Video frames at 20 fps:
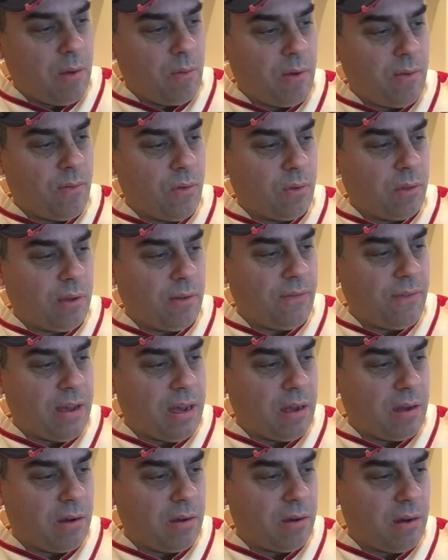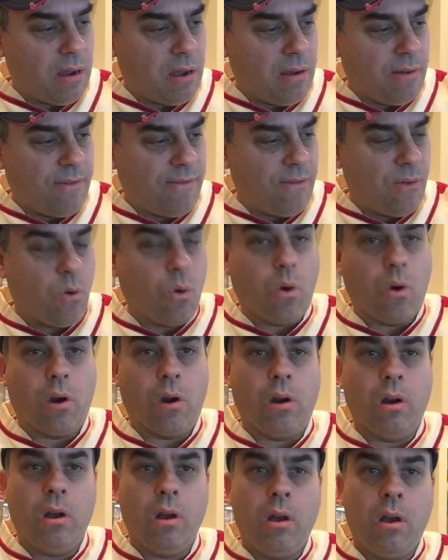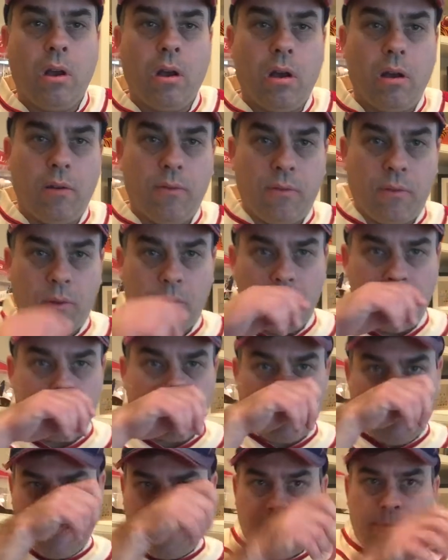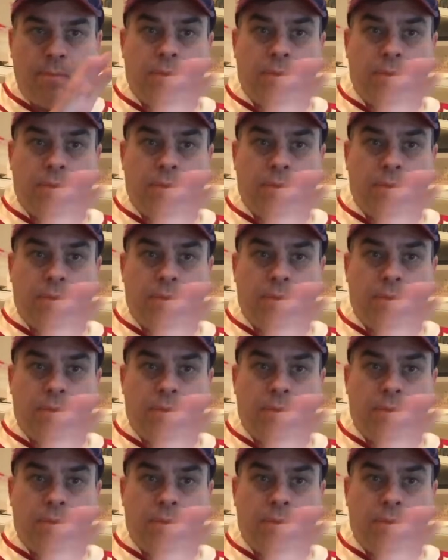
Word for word: we've only found uh, four of those uh,